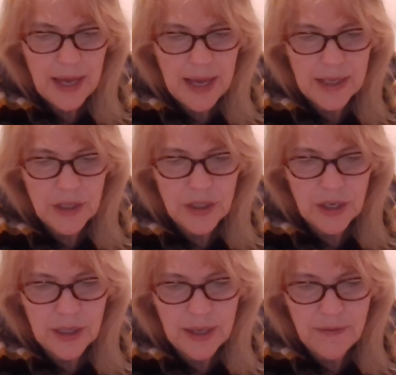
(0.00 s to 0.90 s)
and
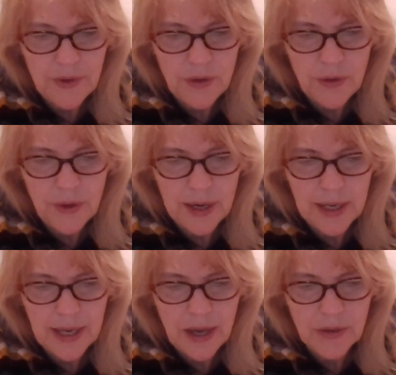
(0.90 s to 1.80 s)
shall give you an
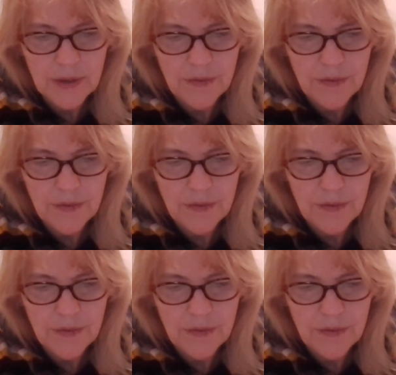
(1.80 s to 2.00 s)
account